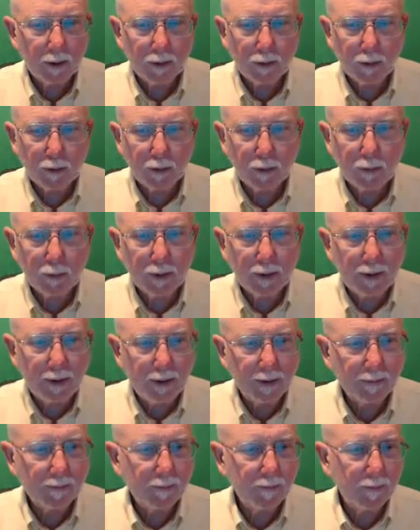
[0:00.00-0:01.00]
Third one,
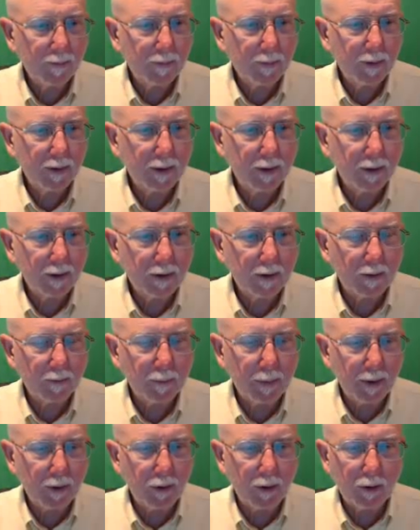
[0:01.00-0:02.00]

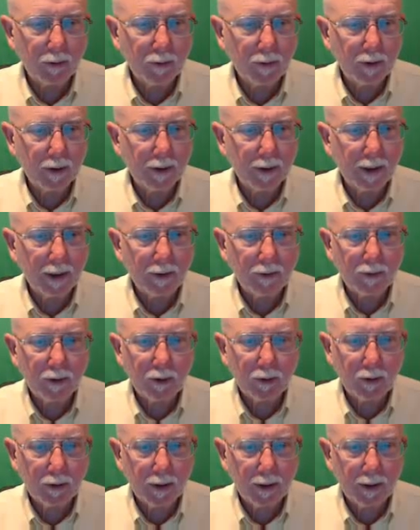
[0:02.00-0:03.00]
if my alternate
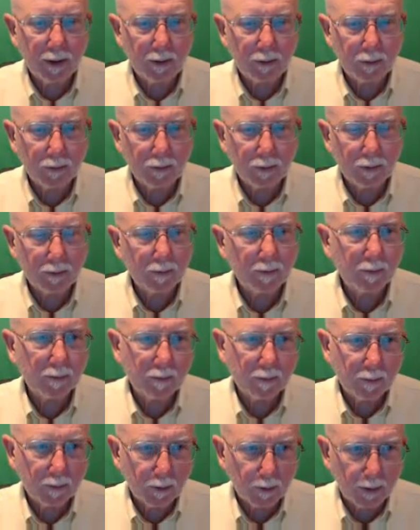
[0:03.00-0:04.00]
exterior angles
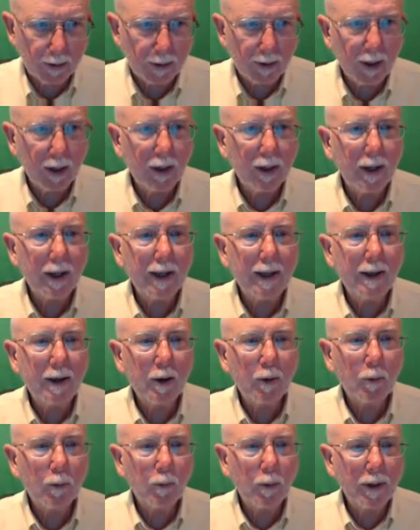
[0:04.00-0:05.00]
are,
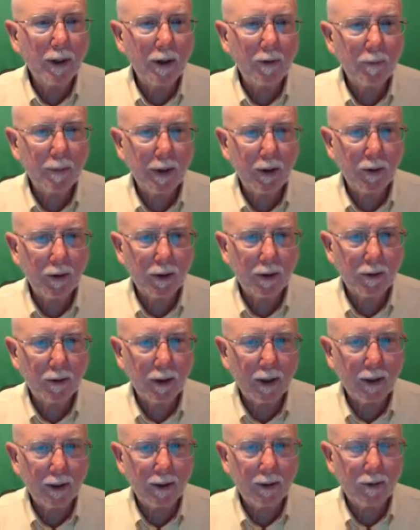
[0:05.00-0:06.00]
when I have parallel
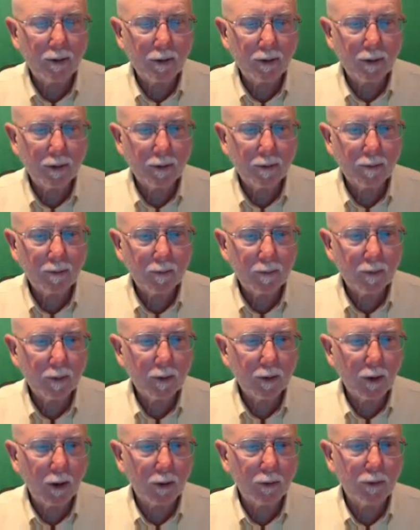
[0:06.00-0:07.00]
lines,
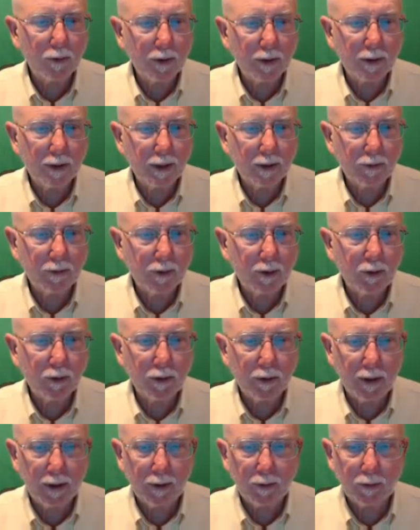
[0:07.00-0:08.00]
alternate
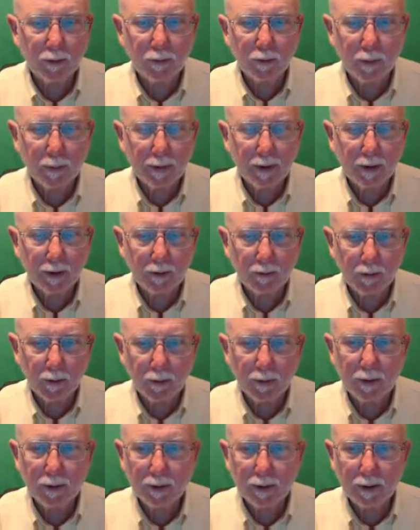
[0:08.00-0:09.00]
exterior angles will be
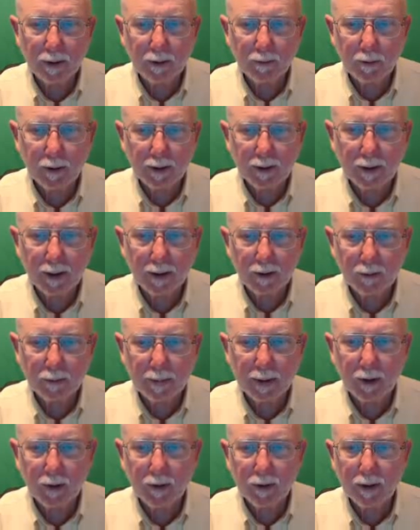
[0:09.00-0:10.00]
congruent, and I write that as
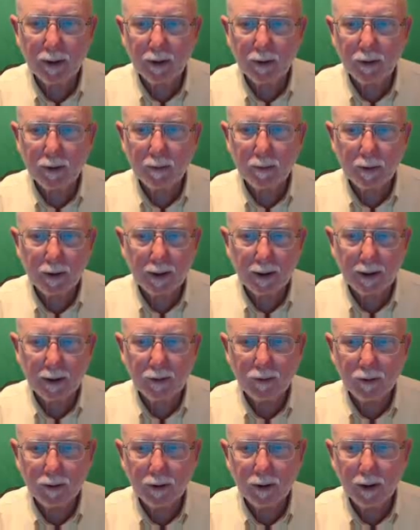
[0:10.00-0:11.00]
parallel
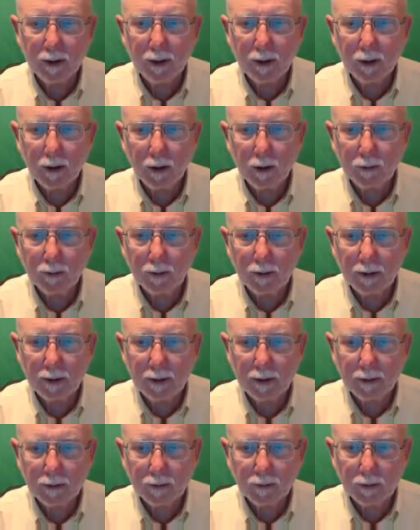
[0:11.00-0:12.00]
implies
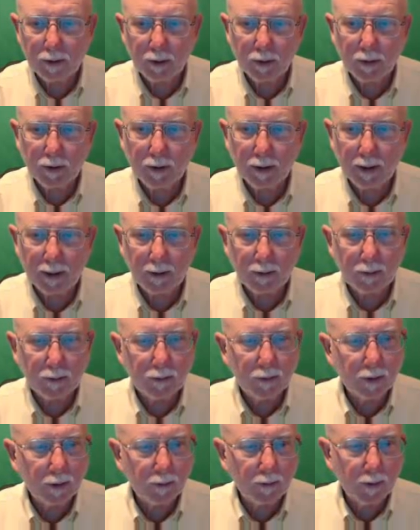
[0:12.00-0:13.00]
alternate exterior
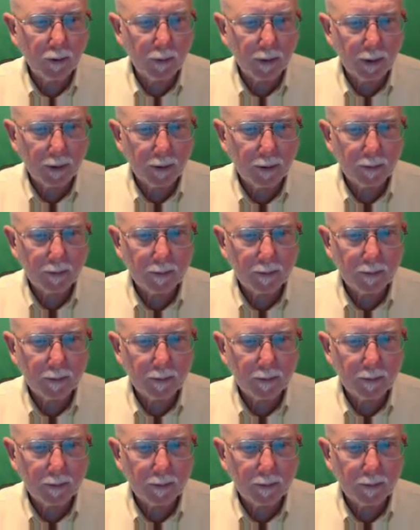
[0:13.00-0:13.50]
angles congruent.